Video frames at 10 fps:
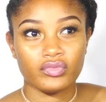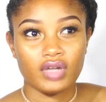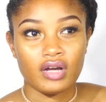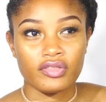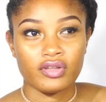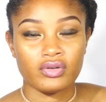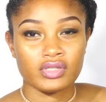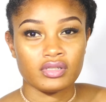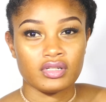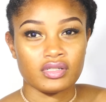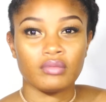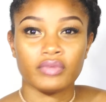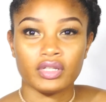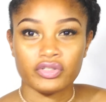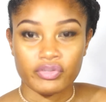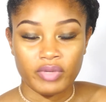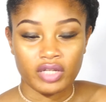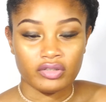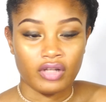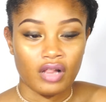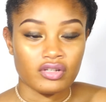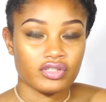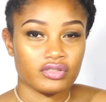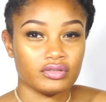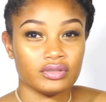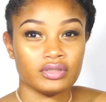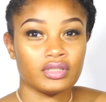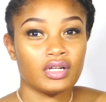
a thousand and something jamaican dollars too